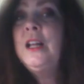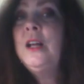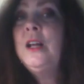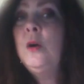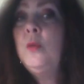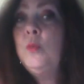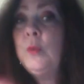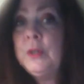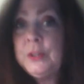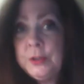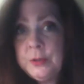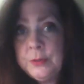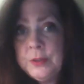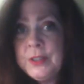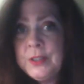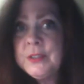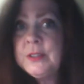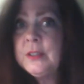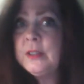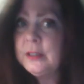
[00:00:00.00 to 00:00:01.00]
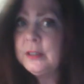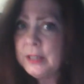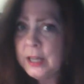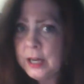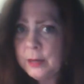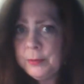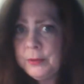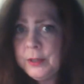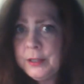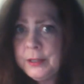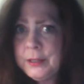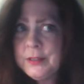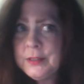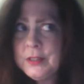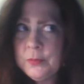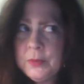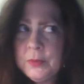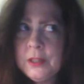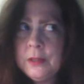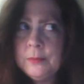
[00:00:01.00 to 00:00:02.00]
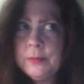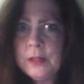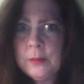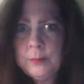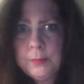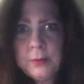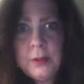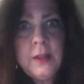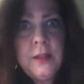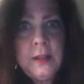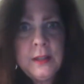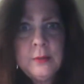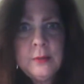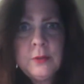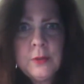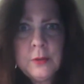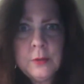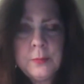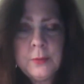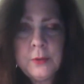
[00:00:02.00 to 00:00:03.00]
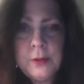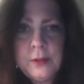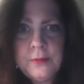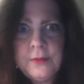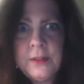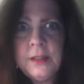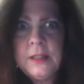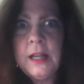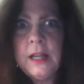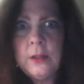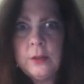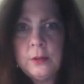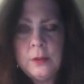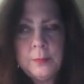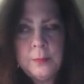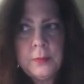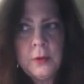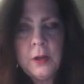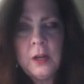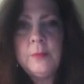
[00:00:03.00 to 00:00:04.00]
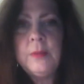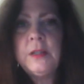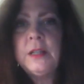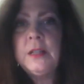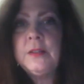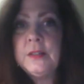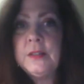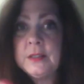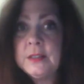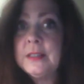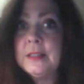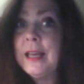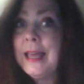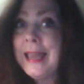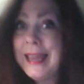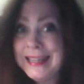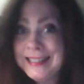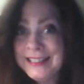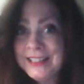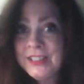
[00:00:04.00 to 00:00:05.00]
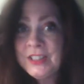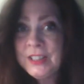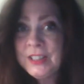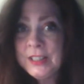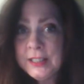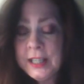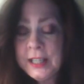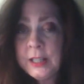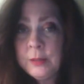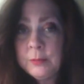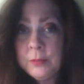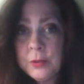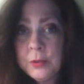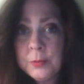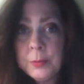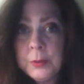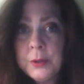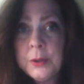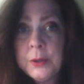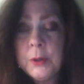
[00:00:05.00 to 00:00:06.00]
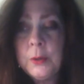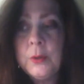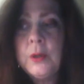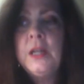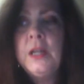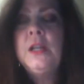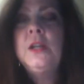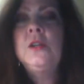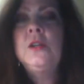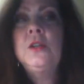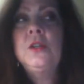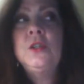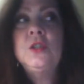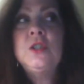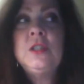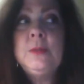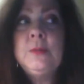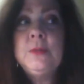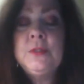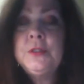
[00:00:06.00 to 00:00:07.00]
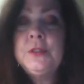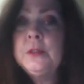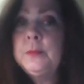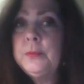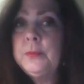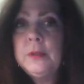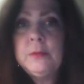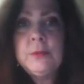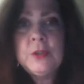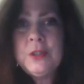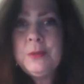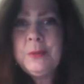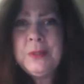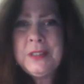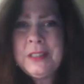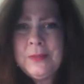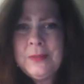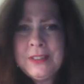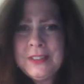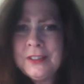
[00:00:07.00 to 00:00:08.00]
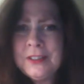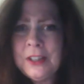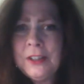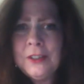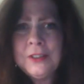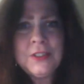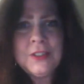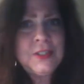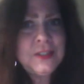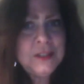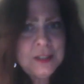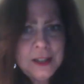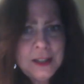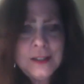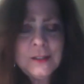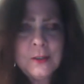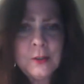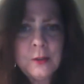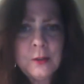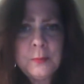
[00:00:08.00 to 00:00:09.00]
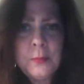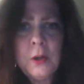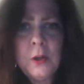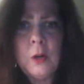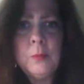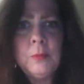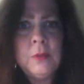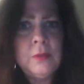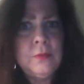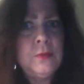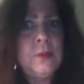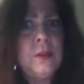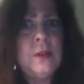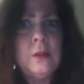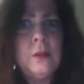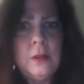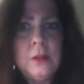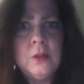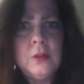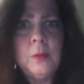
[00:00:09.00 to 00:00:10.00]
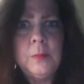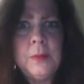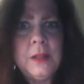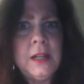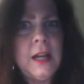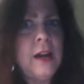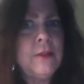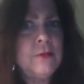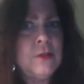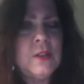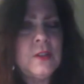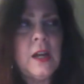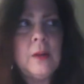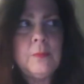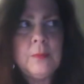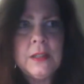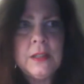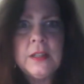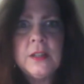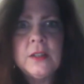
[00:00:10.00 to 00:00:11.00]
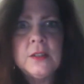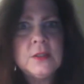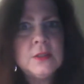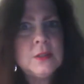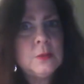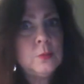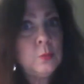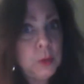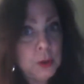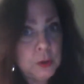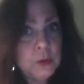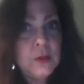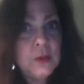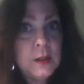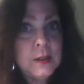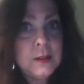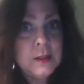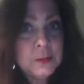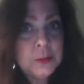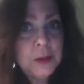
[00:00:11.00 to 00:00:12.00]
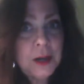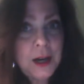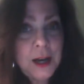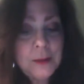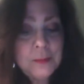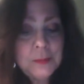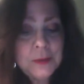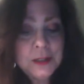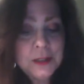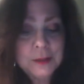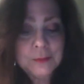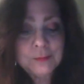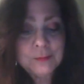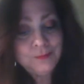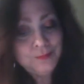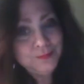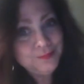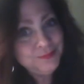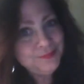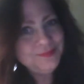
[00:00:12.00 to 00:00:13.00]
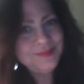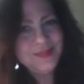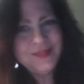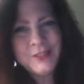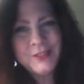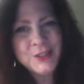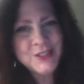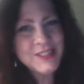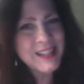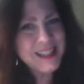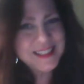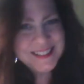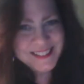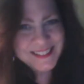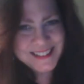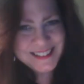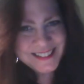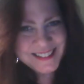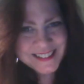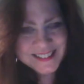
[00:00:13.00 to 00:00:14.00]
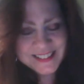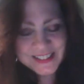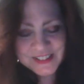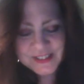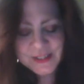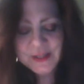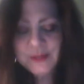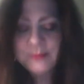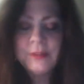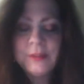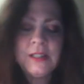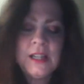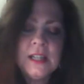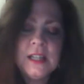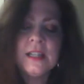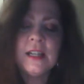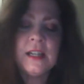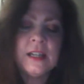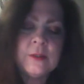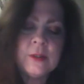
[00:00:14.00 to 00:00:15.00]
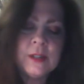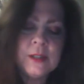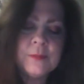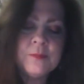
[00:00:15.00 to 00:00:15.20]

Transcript: When Teresa elaborated to me about playing it with her boyfriend at her apartment and this entity came through, she was to the point where she was even scared to stay in her apartment for a little bit after that because weird things were happening. Of course, I didn't connect the two. And anyway,